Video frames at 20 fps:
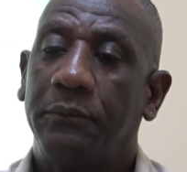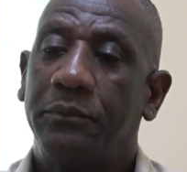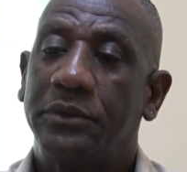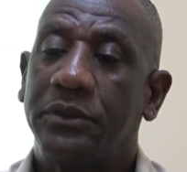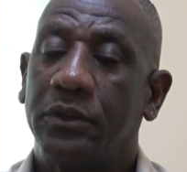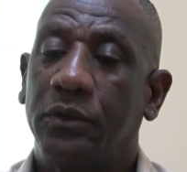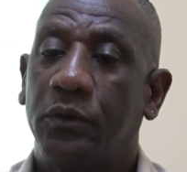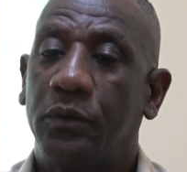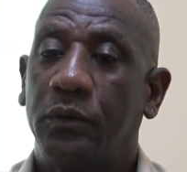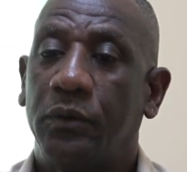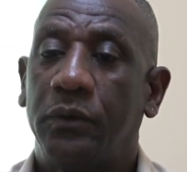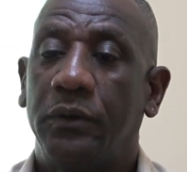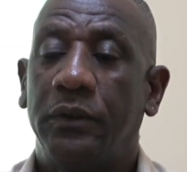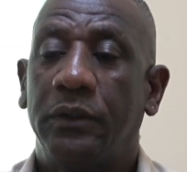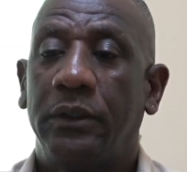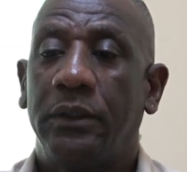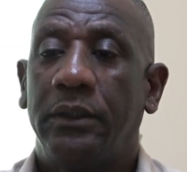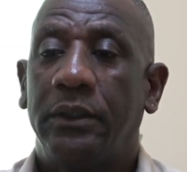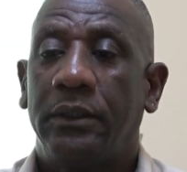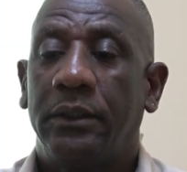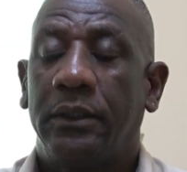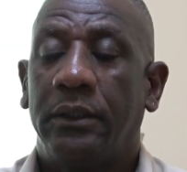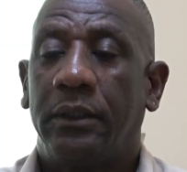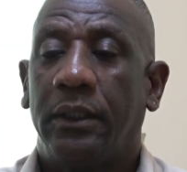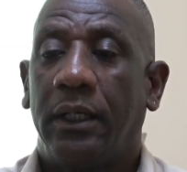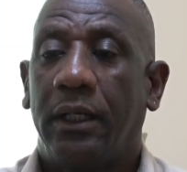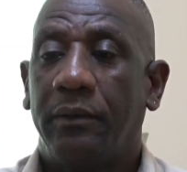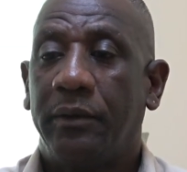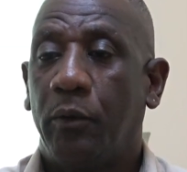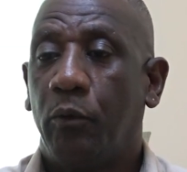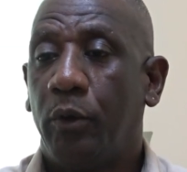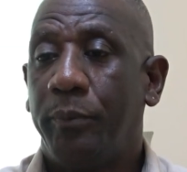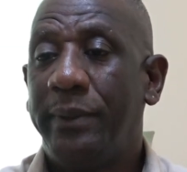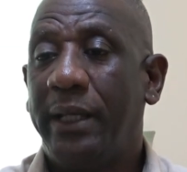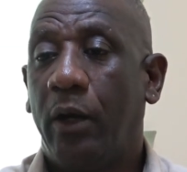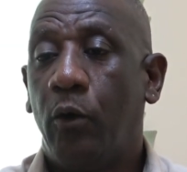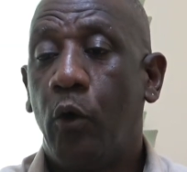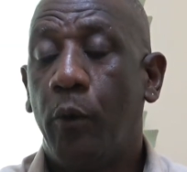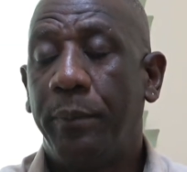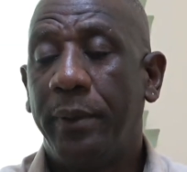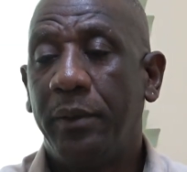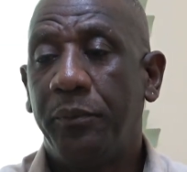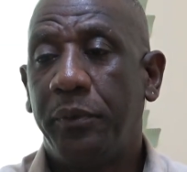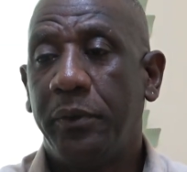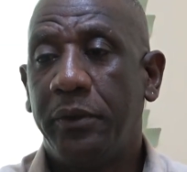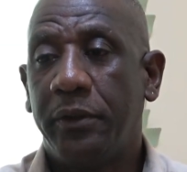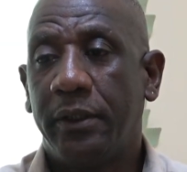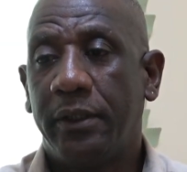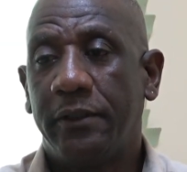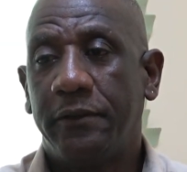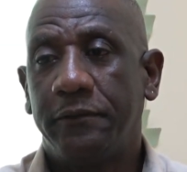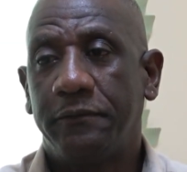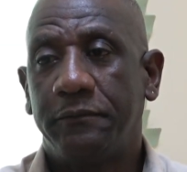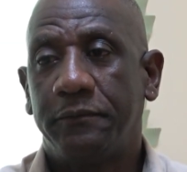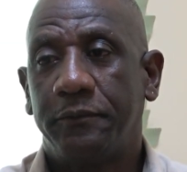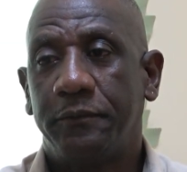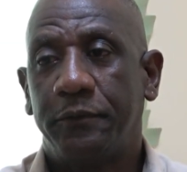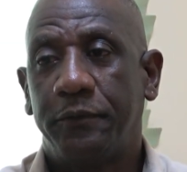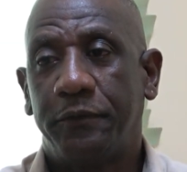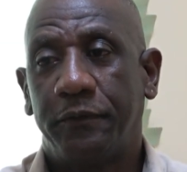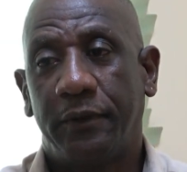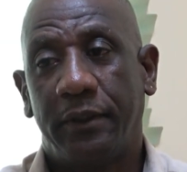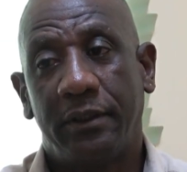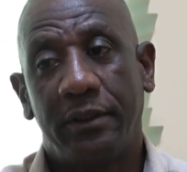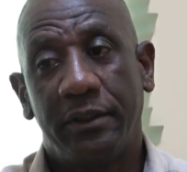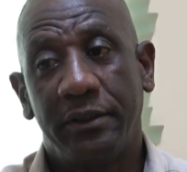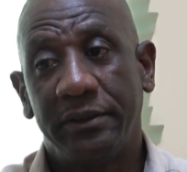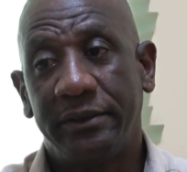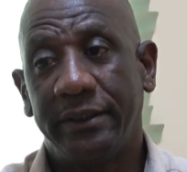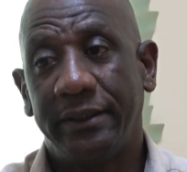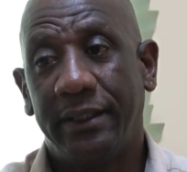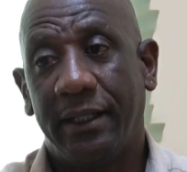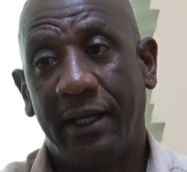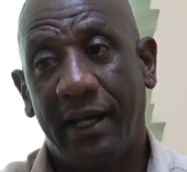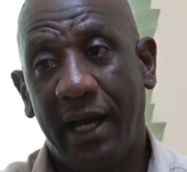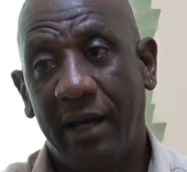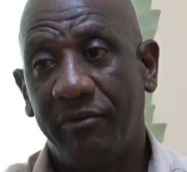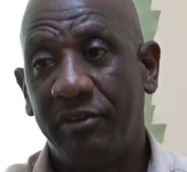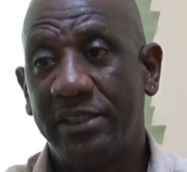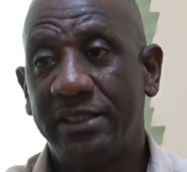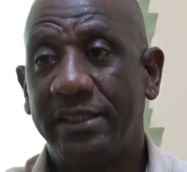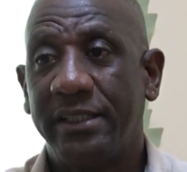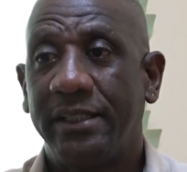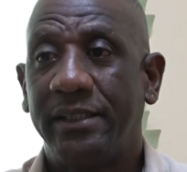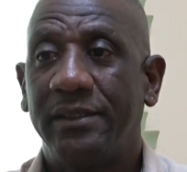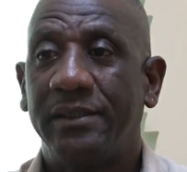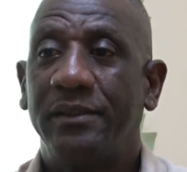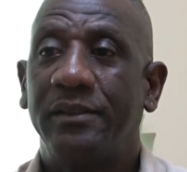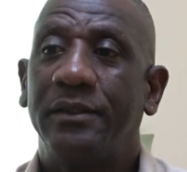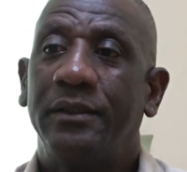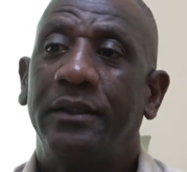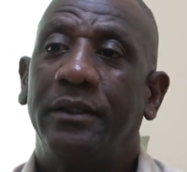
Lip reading: So there would be an open period for hunting and harvesting